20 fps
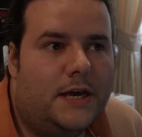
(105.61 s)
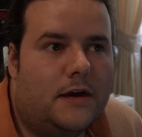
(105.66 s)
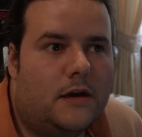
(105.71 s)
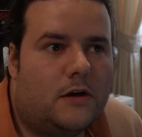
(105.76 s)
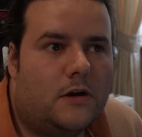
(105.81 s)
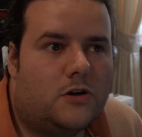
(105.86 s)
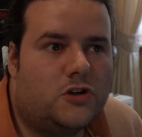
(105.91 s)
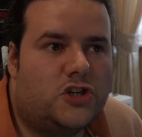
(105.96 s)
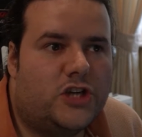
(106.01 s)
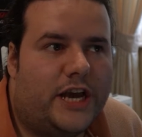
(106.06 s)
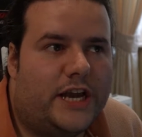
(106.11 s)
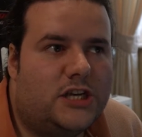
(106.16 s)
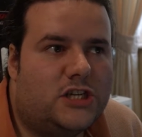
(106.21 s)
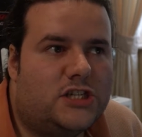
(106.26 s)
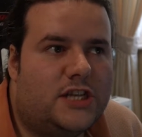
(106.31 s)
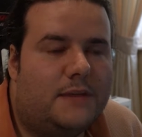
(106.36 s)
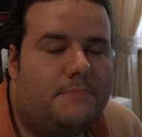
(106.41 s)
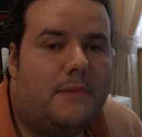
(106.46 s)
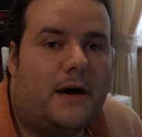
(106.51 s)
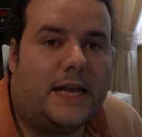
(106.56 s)
got
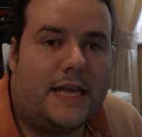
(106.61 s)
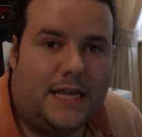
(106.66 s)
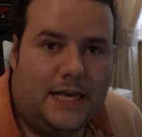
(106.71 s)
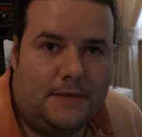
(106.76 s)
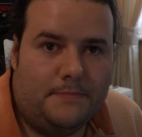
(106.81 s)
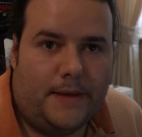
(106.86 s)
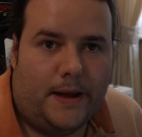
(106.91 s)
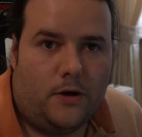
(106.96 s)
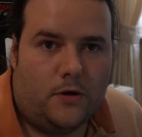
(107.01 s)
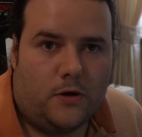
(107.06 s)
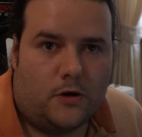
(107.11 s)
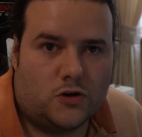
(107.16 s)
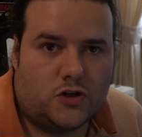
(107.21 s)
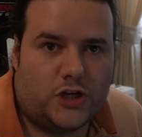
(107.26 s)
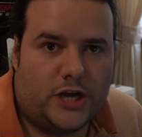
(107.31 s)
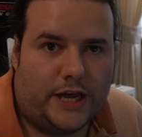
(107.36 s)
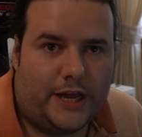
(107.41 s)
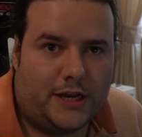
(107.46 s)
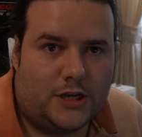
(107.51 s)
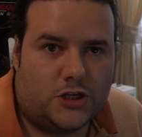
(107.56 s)
changed, and my email got
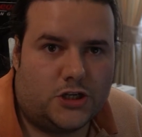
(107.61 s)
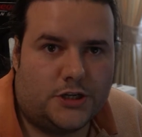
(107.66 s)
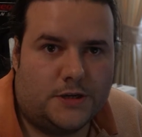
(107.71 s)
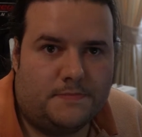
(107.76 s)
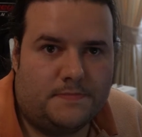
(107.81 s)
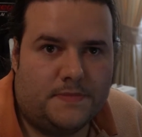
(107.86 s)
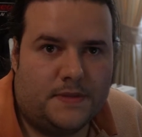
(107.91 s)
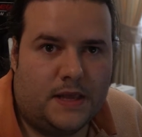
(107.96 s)
changed.